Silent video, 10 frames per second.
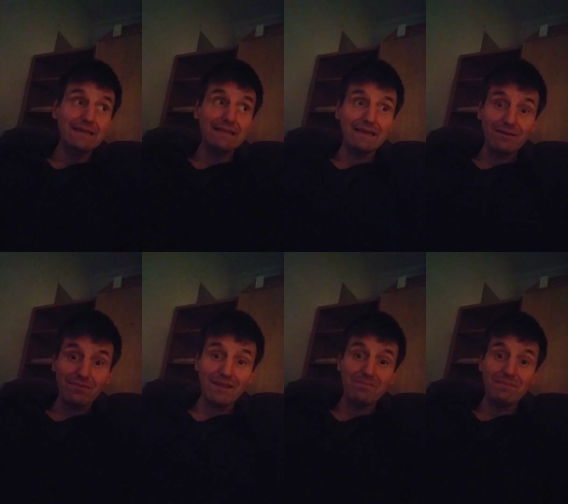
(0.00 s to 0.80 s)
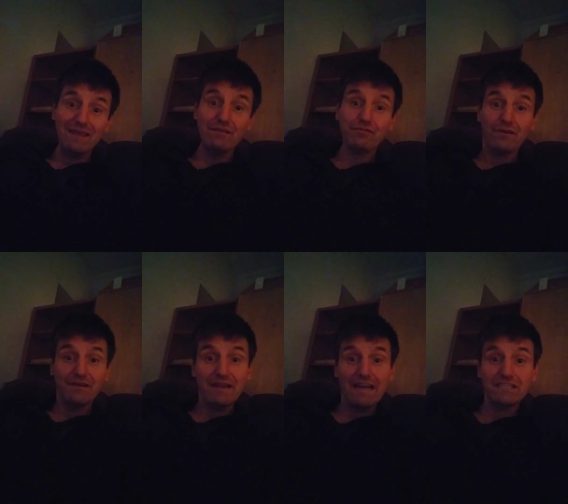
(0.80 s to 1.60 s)
They didn't really mean for it
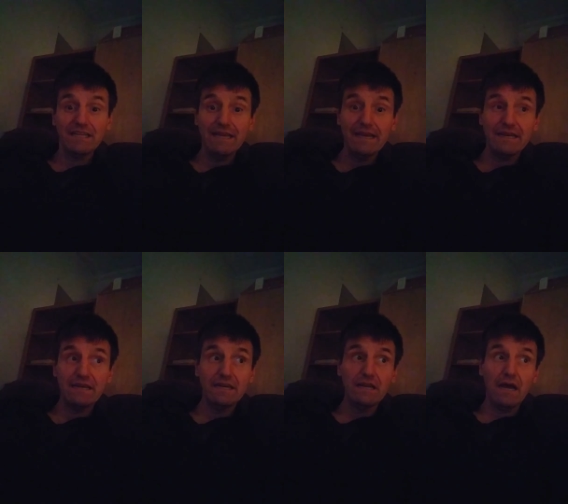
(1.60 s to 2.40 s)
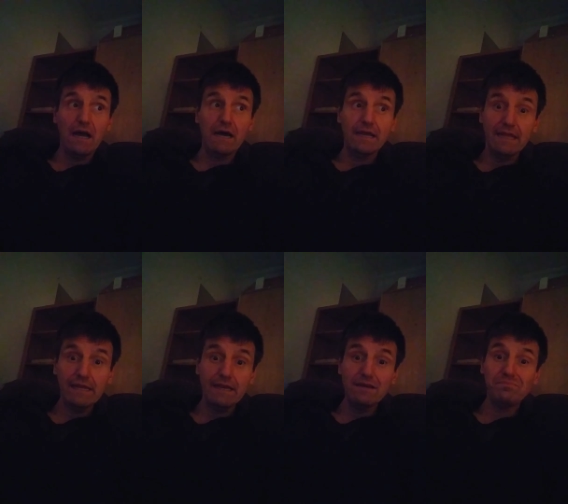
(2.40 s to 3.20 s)
to actually hit uh,
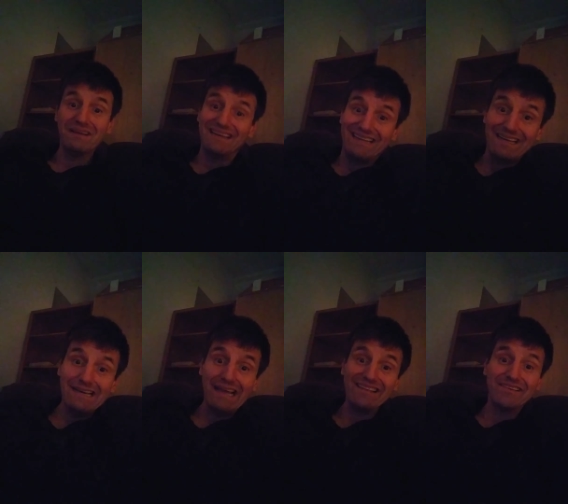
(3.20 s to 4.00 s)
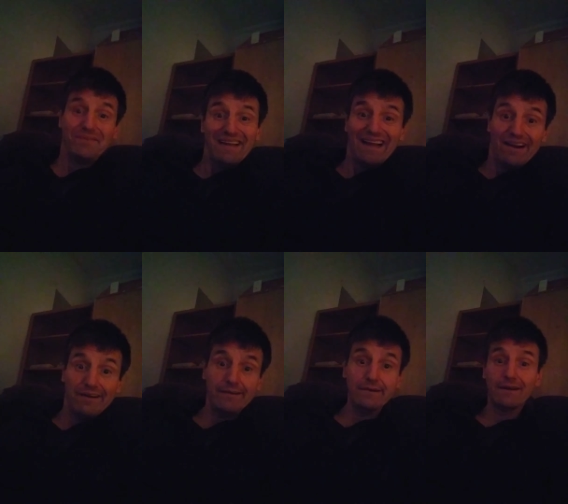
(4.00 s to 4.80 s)
England, but it did, and somebody got
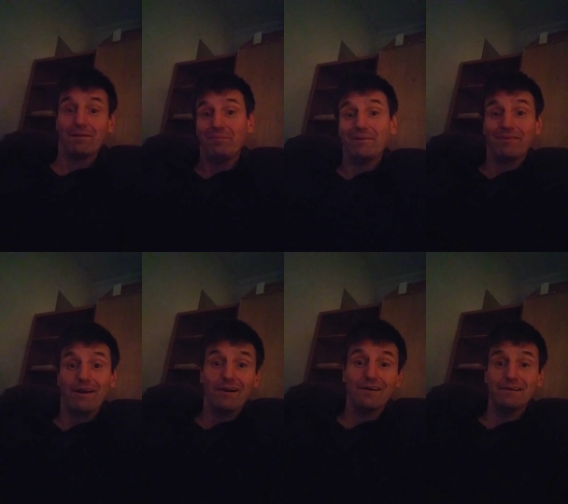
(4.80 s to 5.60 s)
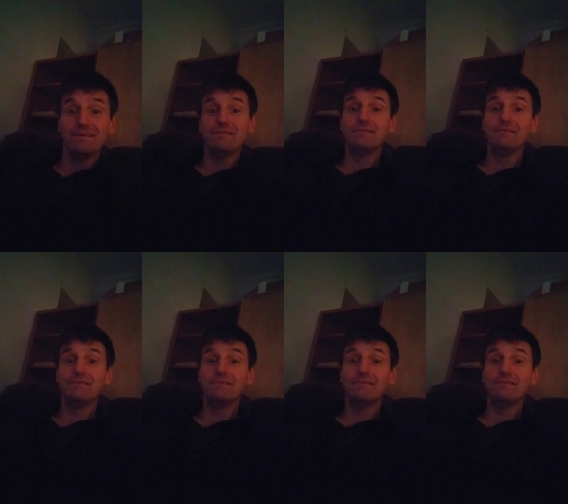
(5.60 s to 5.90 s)
hurt. A couple people got hurt.